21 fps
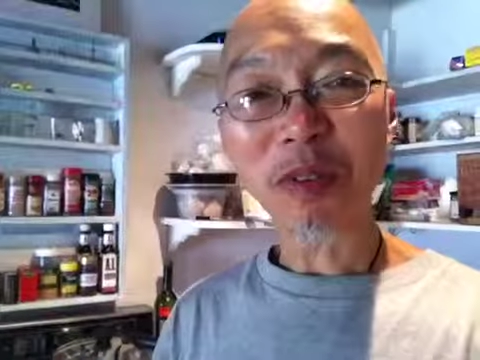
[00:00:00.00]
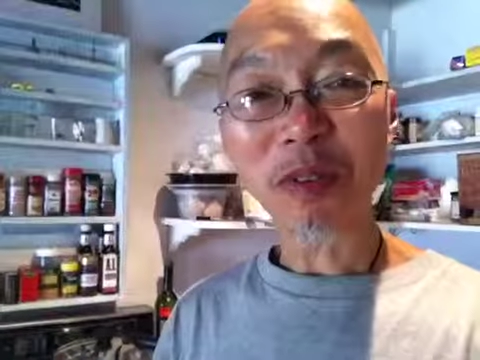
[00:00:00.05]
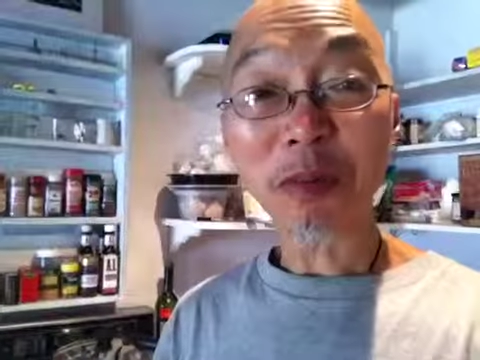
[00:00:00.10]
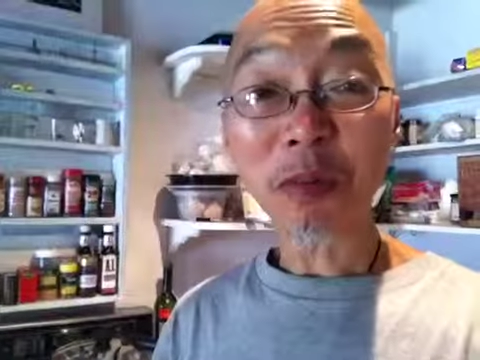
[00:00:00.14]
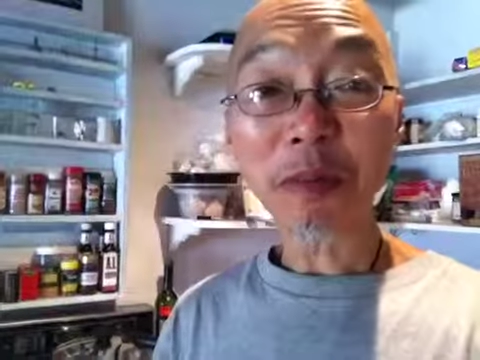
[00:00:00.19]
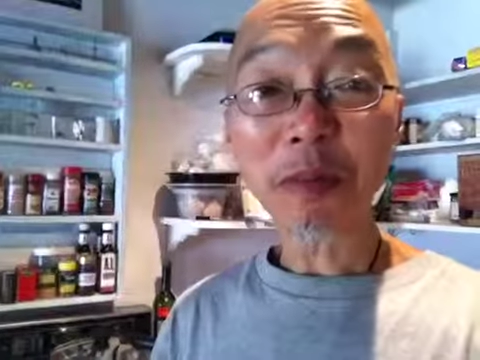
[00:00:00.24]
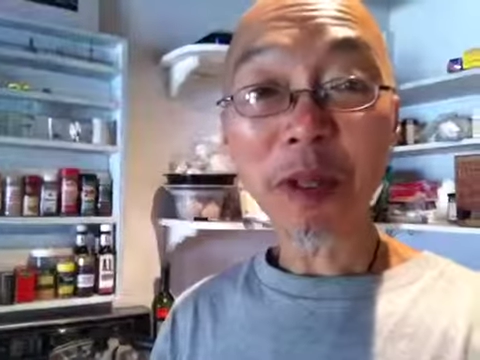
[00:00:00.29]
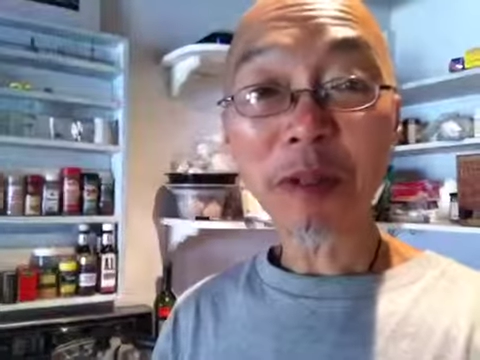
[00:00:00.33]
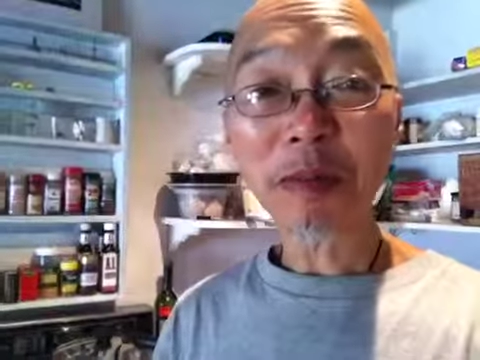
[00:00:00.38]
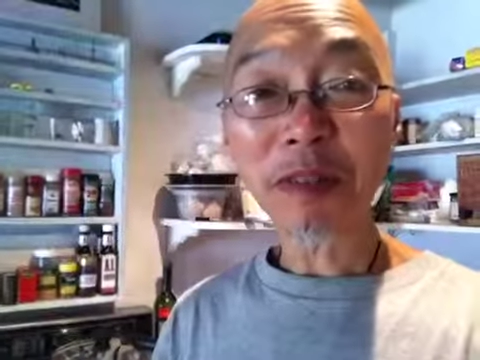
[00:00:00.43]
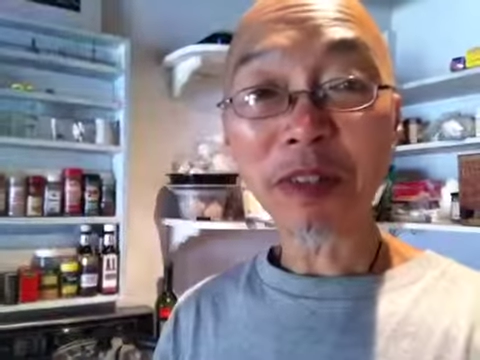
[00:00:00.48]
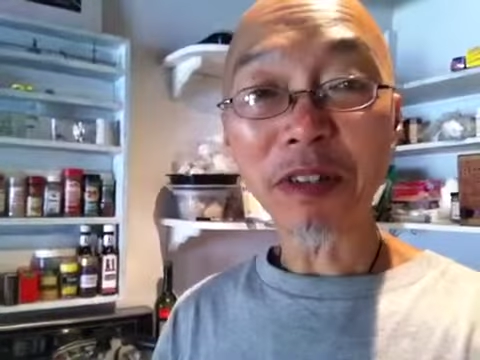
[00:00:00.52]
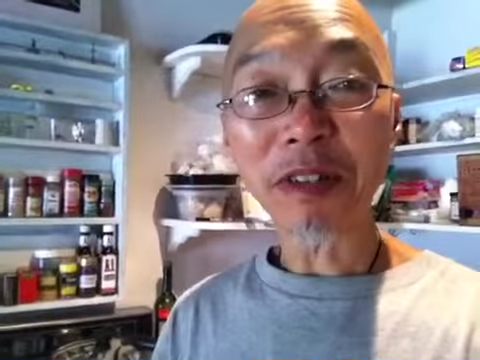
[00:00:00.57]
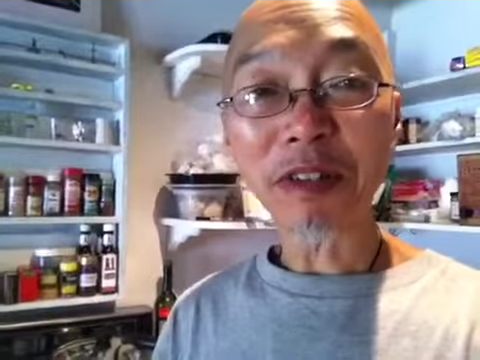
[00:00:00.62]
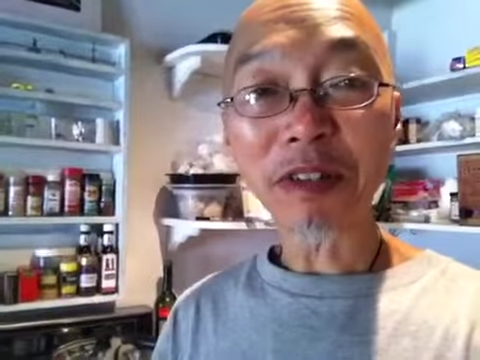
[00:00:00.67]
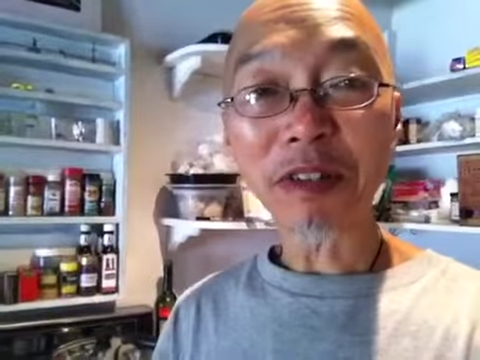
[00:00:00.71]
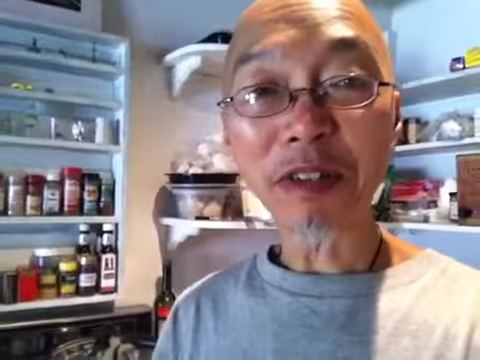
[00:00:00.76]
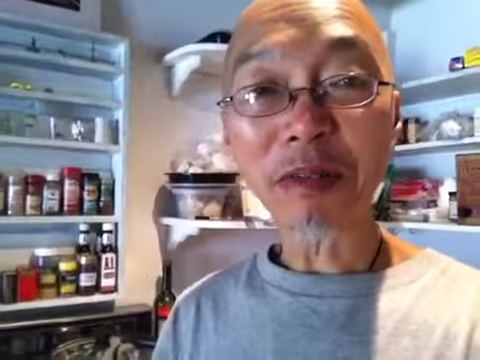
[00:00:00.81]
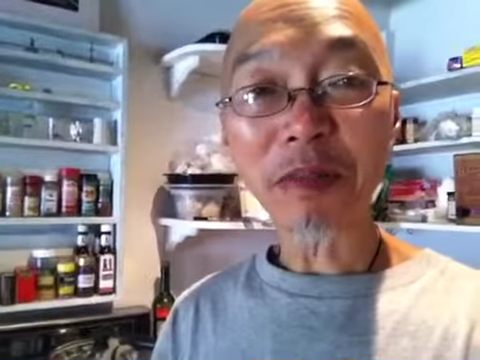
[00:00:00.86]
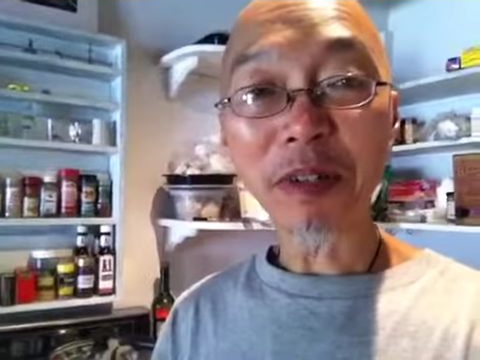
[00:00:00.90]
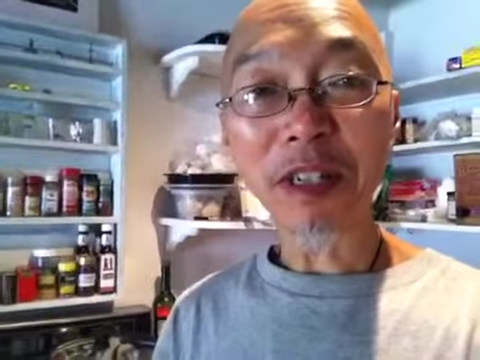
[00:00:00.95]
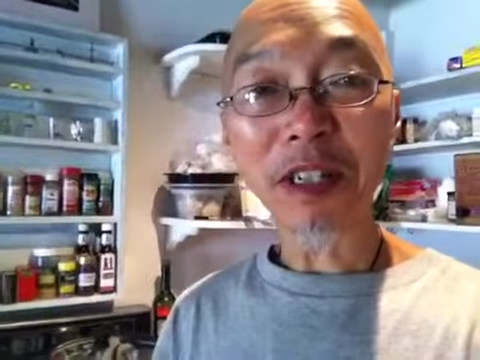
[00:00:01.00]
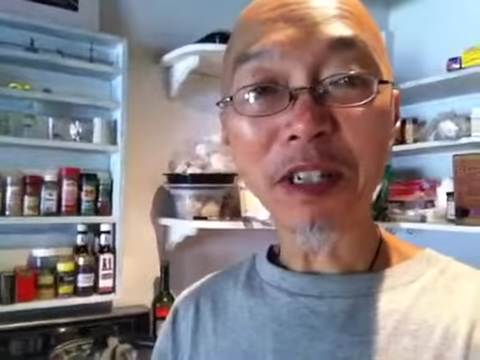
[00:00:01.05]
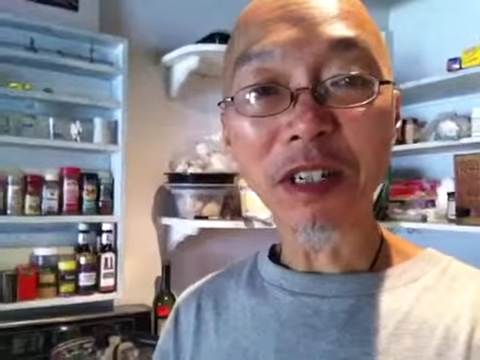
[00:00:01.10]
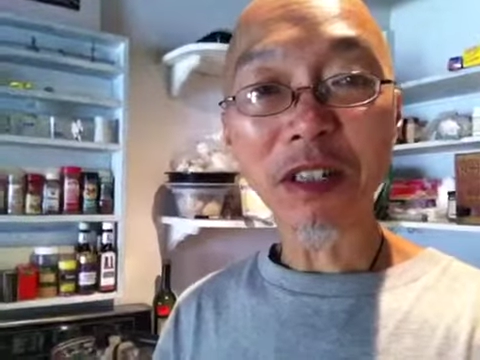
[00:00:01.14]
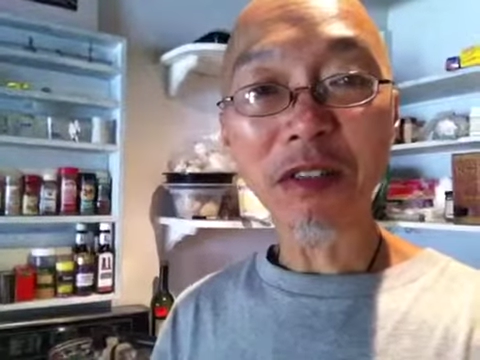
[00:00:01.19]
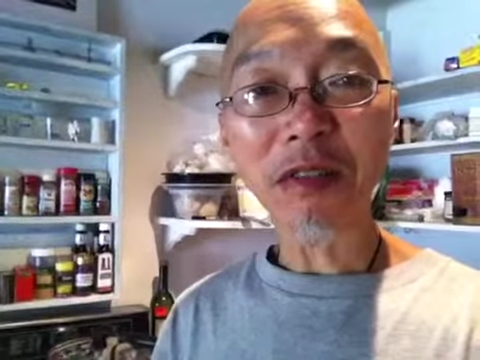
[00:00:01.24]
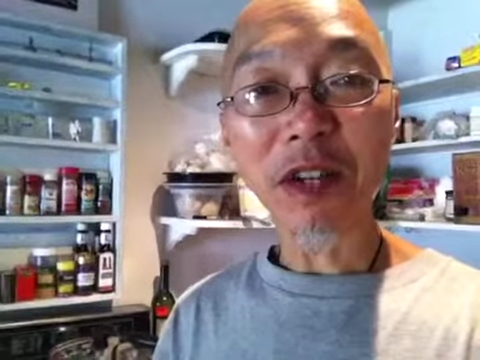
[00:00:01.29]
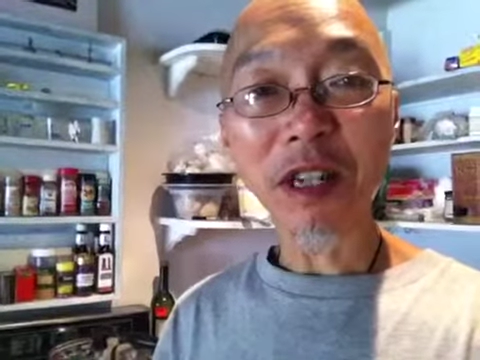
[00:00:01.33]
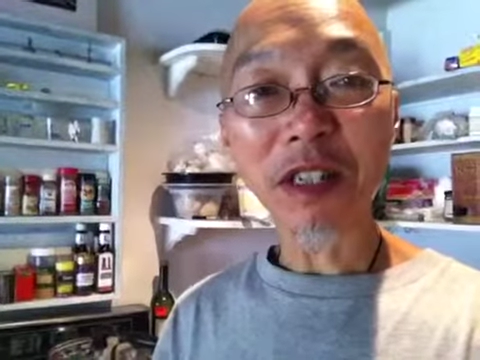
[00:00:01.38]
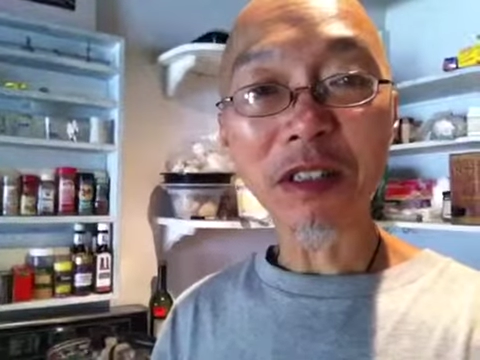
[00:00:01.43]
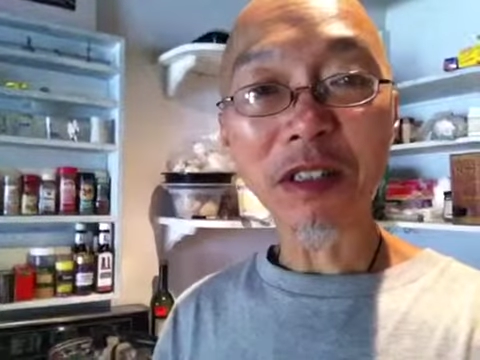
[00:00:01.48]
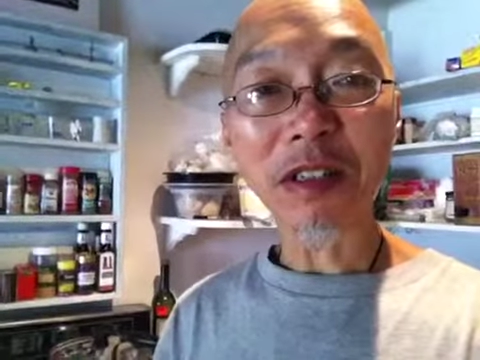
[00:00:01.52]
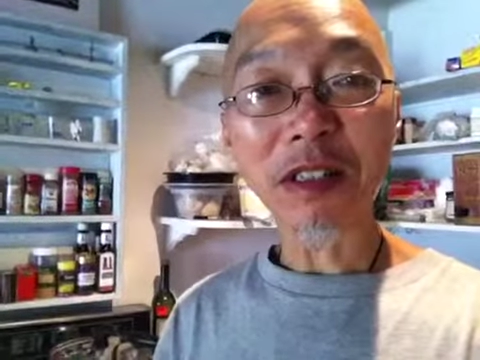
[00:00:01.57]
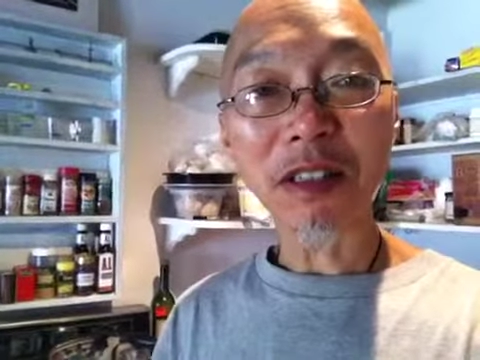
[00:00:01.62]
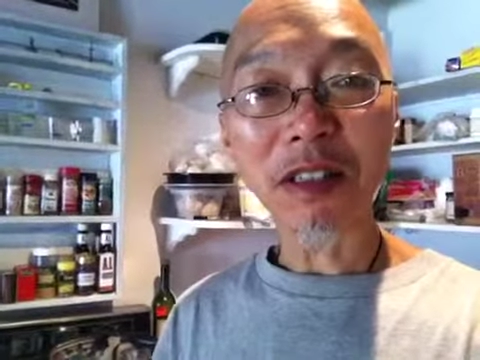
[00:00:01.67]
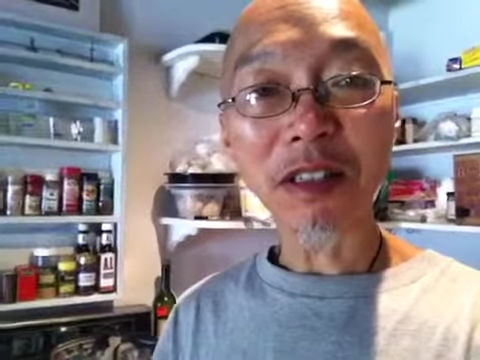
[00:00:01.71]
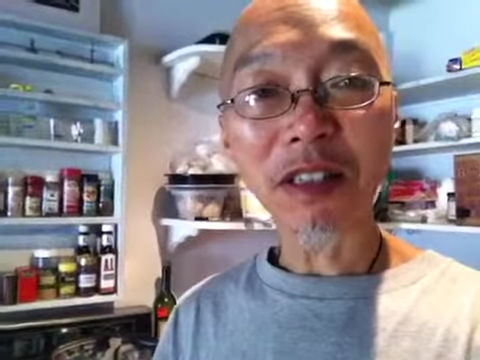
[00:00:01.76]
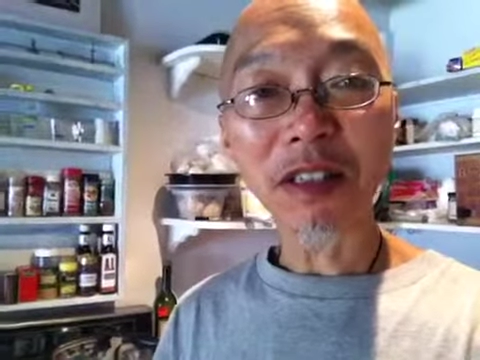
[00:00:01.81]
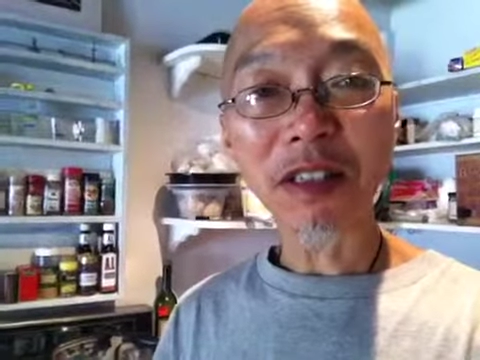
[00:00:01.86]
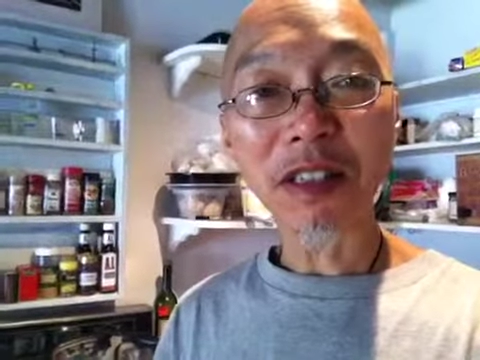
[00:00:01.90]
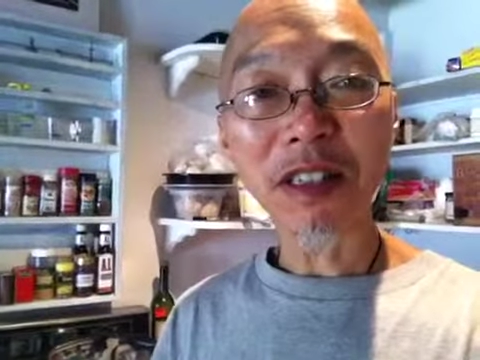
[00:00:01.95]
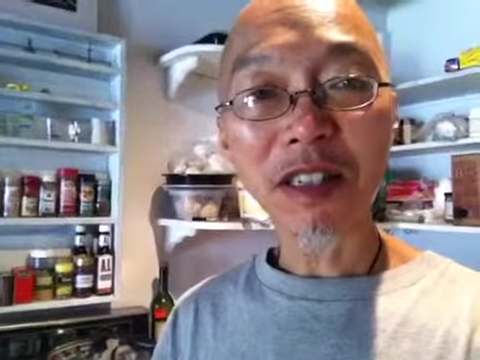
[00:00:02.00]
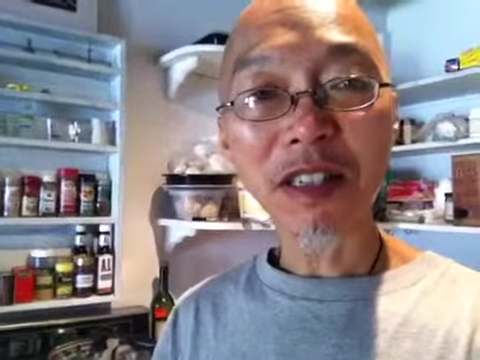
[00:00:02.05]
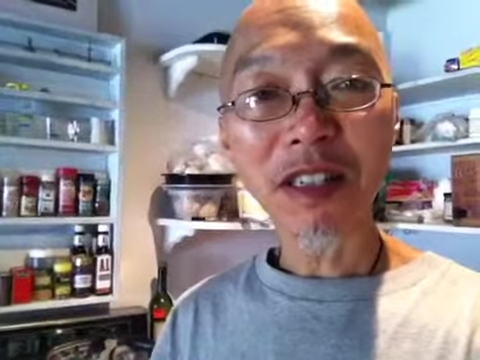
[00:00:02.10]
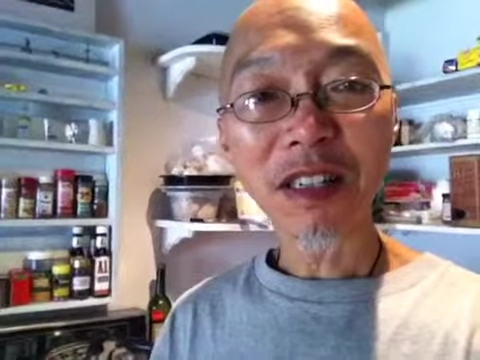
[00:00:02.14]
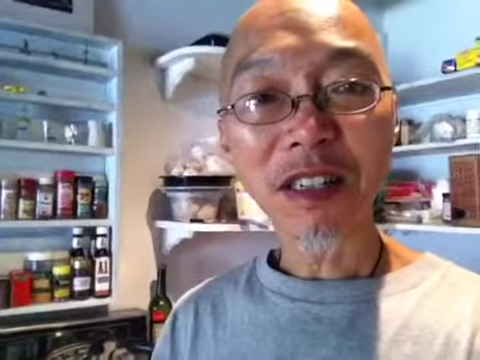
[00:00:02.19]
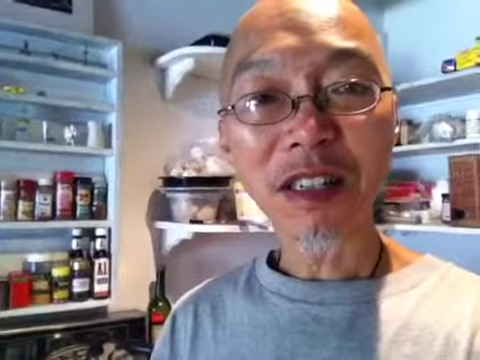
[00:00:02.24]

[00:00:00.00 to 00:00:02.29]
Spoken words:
well maybe YouTube, Craigslist,